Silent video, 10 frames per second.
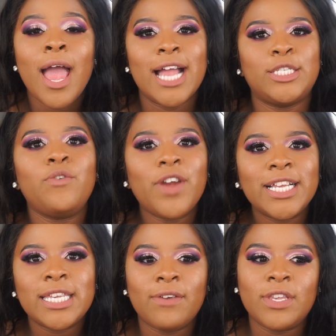And don't
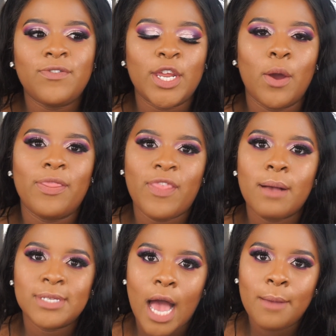forget to give this video a
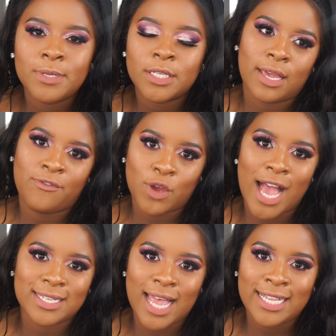thumbs up if you
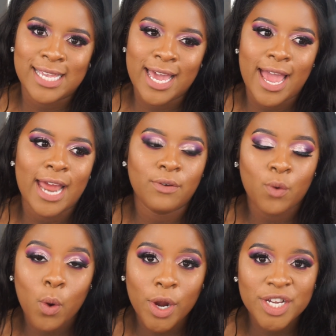guys liked it, and of
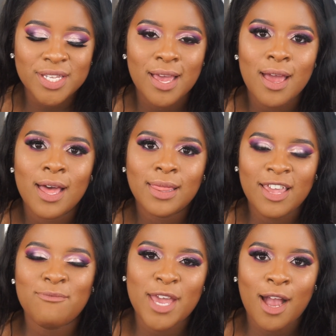course,
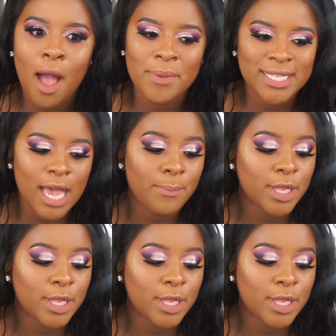leave me a comment down